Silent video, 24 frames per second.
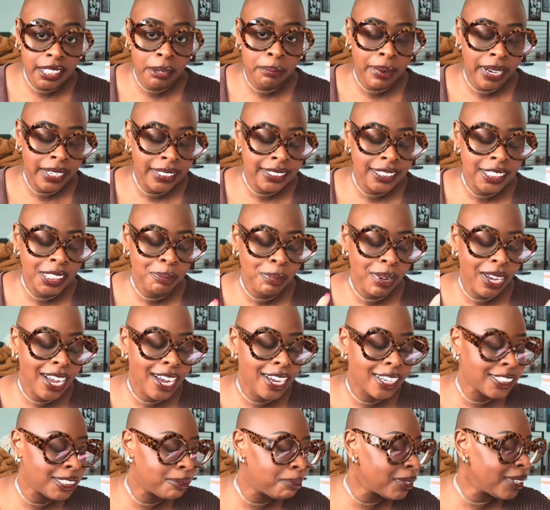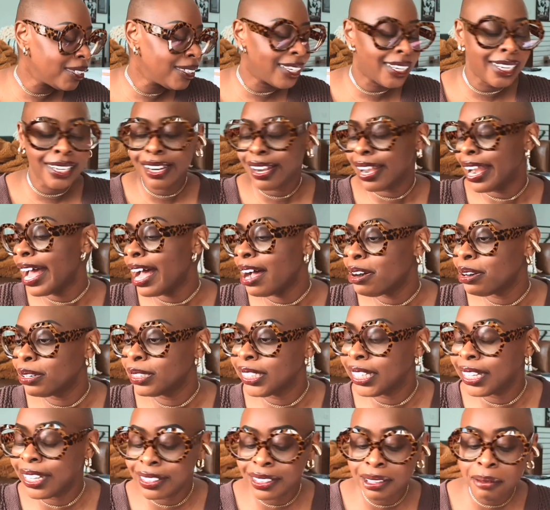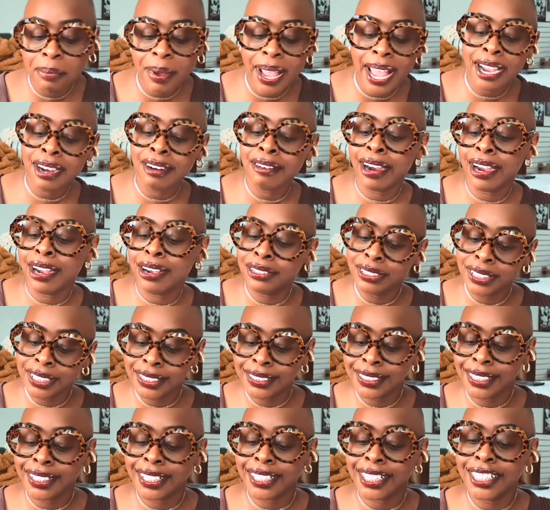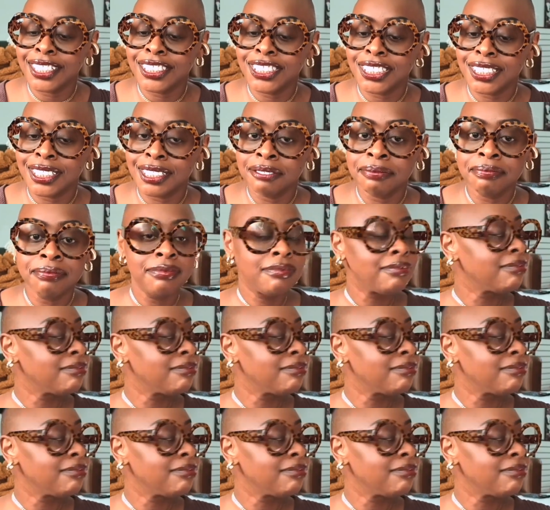You might see my husband in and out in the background. He's in the kitchen.